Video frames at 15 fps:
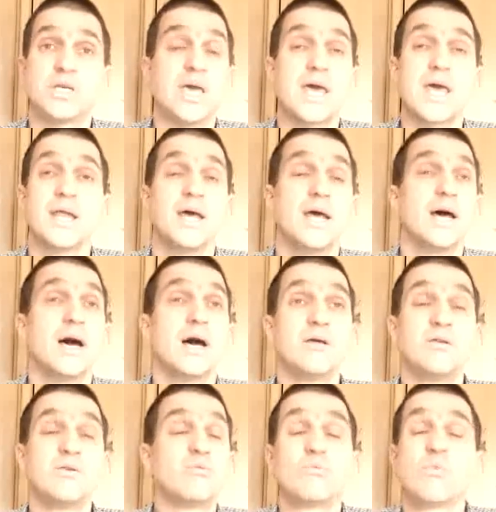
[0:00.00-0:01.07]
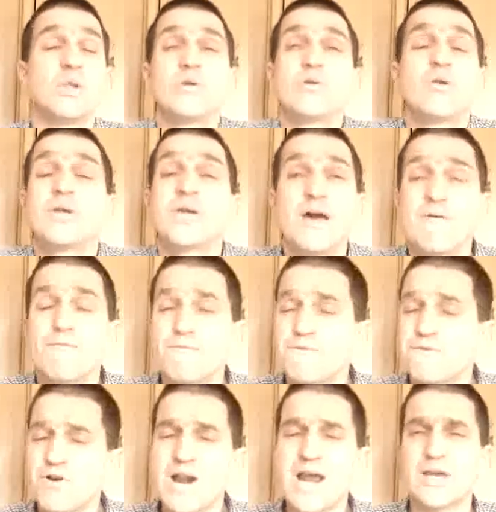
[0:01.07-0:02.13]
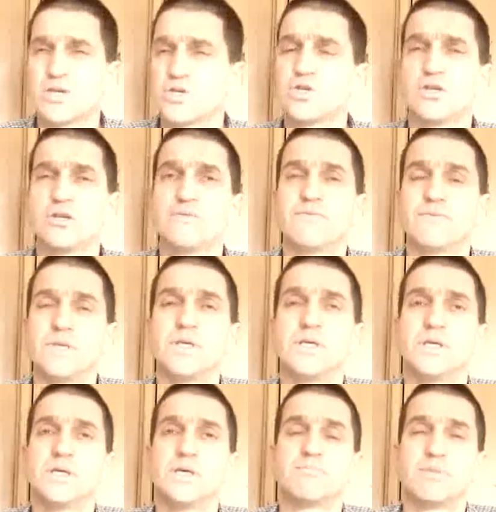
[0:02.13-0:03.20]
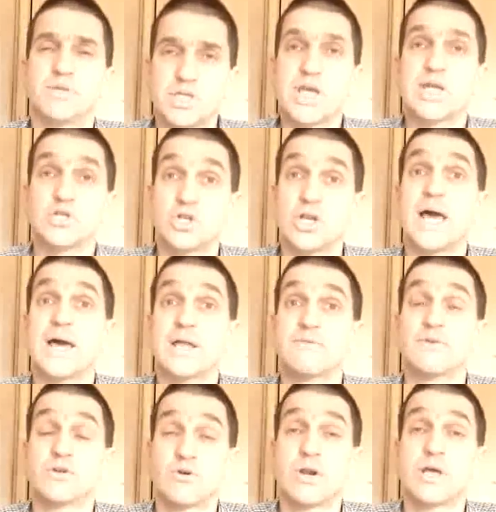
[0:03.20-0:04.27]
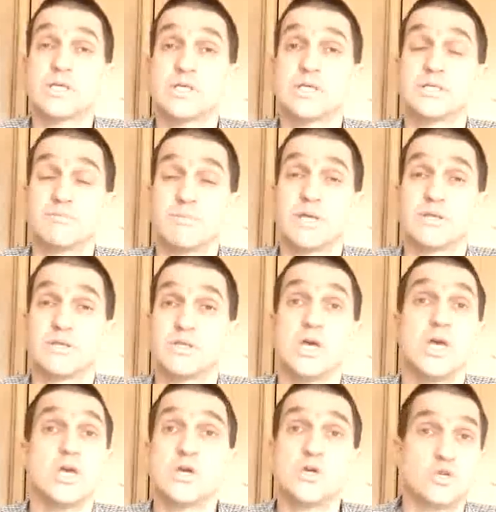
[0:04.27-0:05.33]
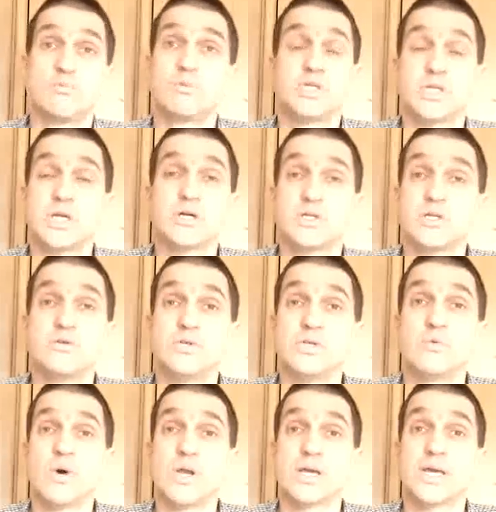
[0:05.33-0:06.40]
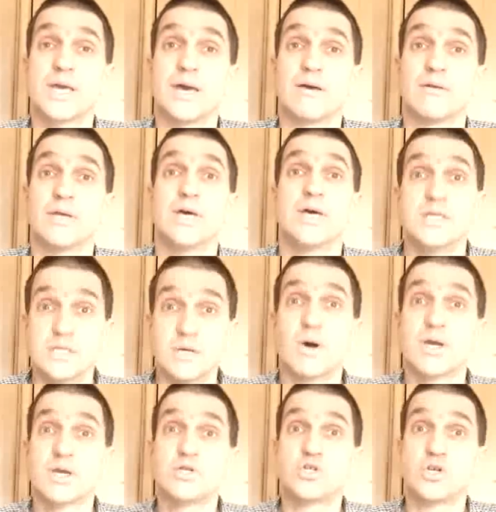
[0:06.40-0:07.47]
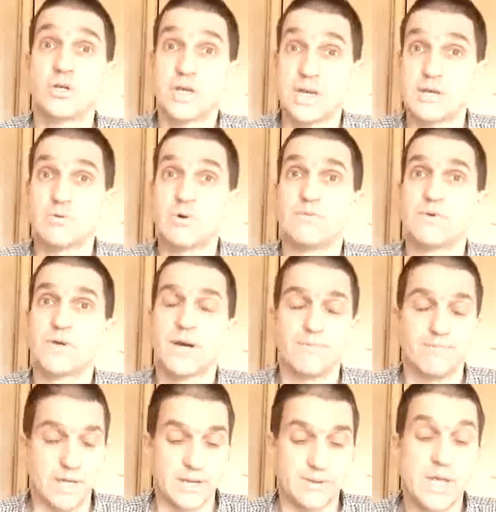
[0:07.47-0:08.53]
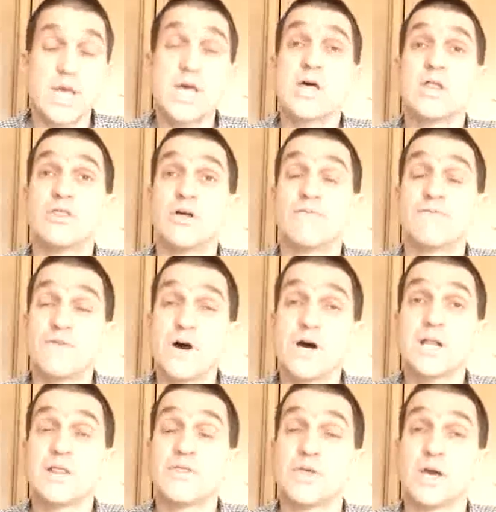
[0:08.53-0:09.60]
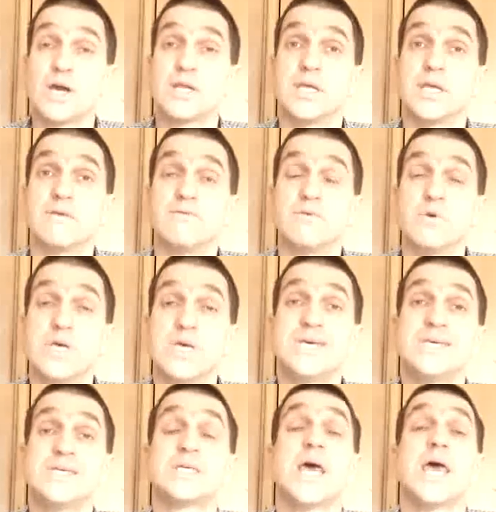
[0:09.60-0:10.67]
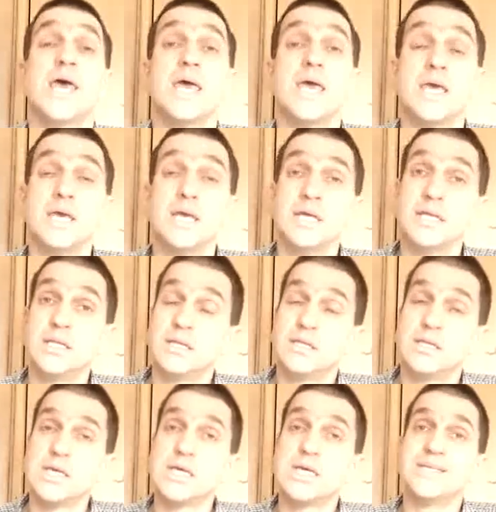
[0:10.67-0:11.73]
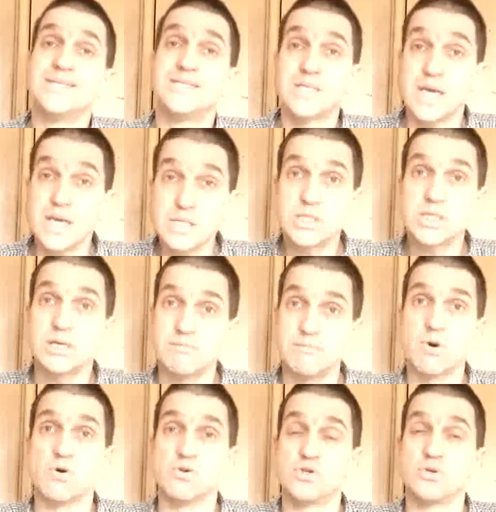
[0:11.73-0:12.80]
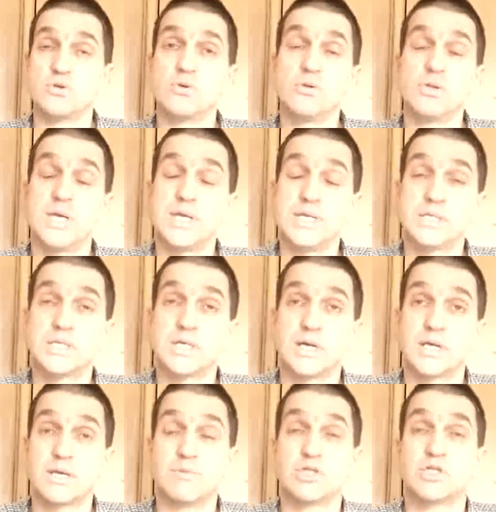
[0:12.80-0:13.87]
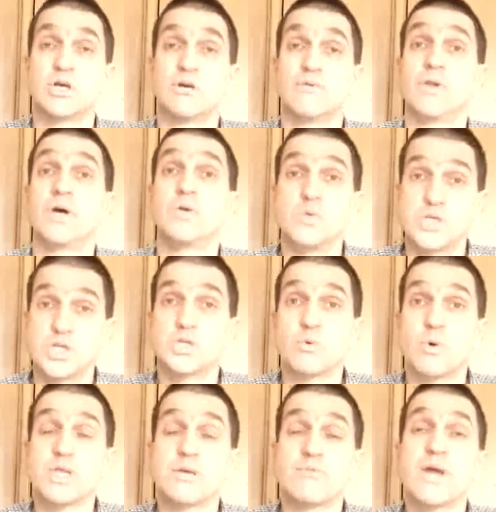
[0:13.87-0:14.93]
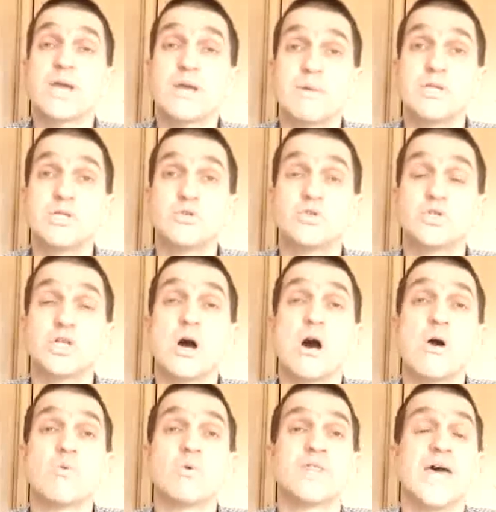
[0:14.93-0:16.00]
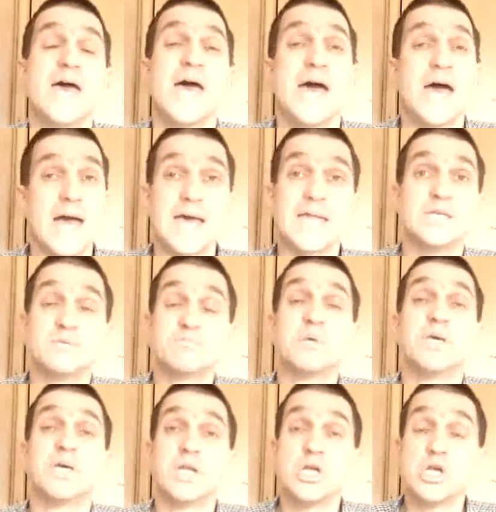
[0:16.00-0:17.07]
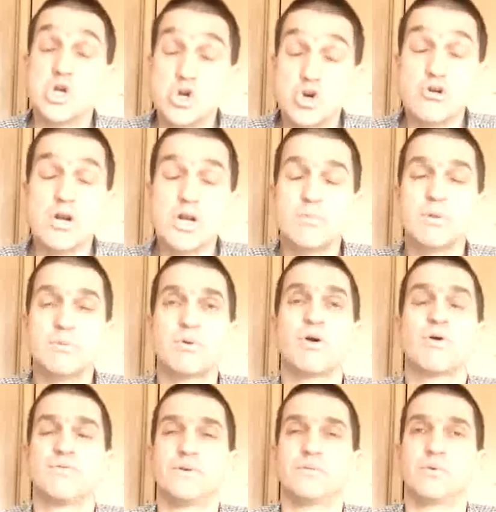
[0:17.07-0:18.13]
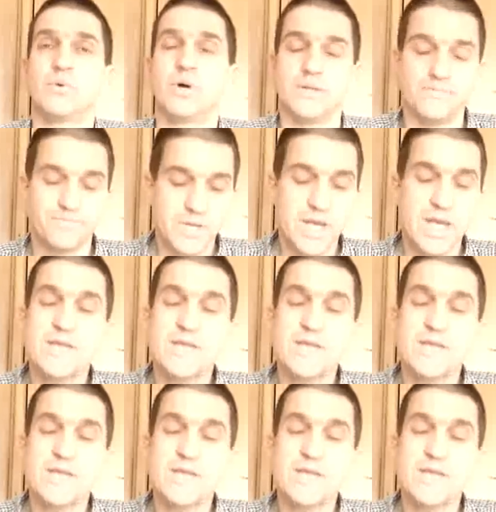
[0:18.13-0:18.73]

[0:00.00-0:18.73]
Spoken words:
get... you'll only get a fraction of the potential out of the Craigslist method, because you'll be stuck to using one account. So I can show you how to overcome that. The final thing I'm going to give you is in the dating module inside Commission Overload, which is the one they recommend you start with, and as being an incredibly profitable one.